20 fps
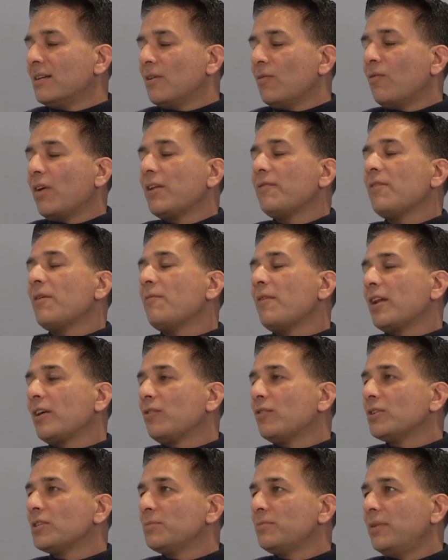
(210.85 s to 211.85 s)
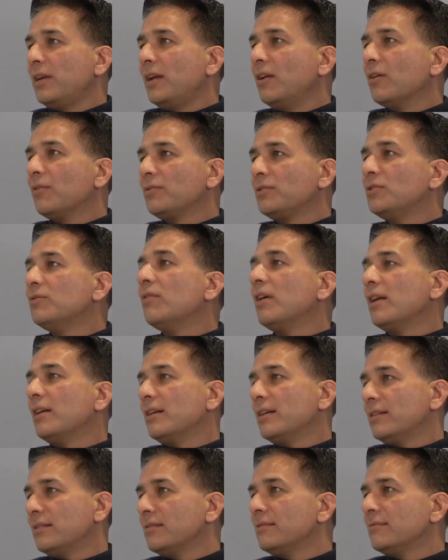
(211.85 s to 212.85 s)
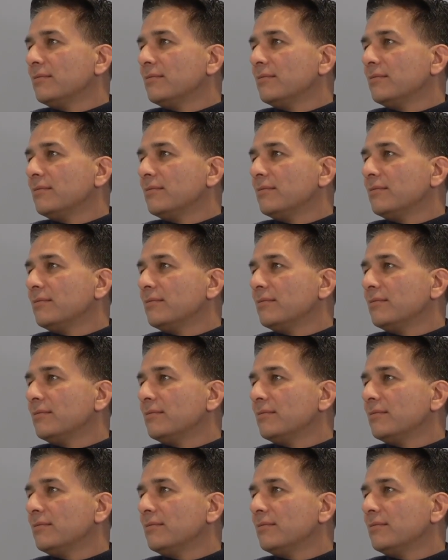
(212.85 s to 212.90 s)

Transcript: What if I want to go speed of 200?